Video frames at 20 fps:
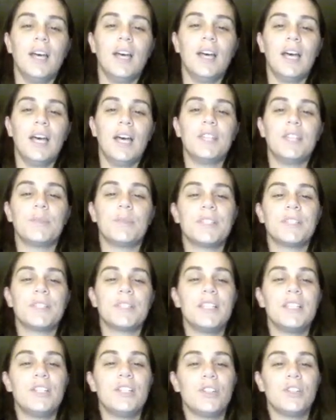of. The
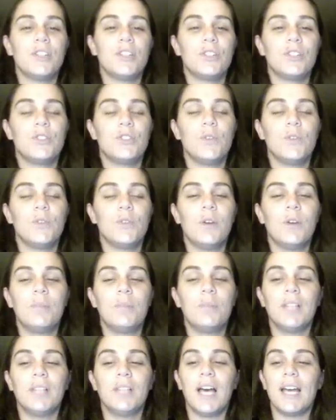procedure to
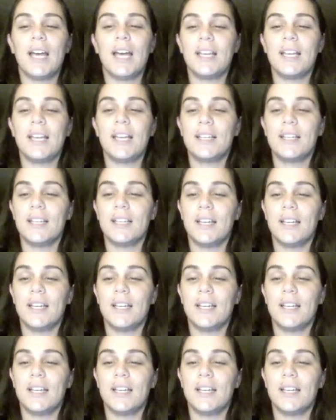apply